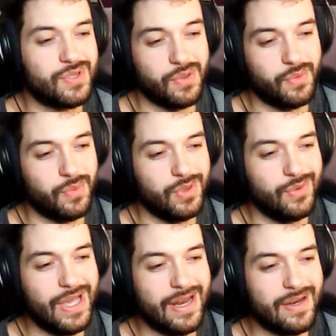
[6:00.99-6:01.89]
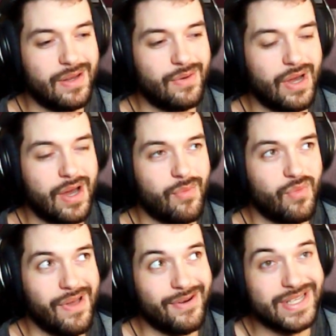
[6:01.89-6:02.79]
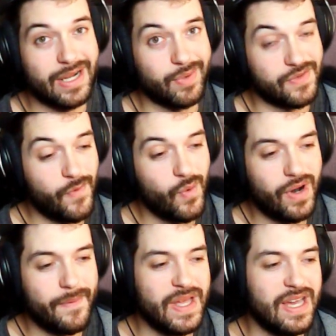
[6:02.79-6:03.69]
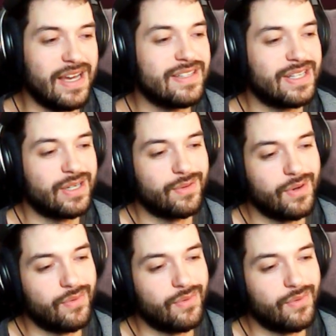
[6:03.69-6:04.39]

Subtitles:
So you get Rider Attack +4, and then here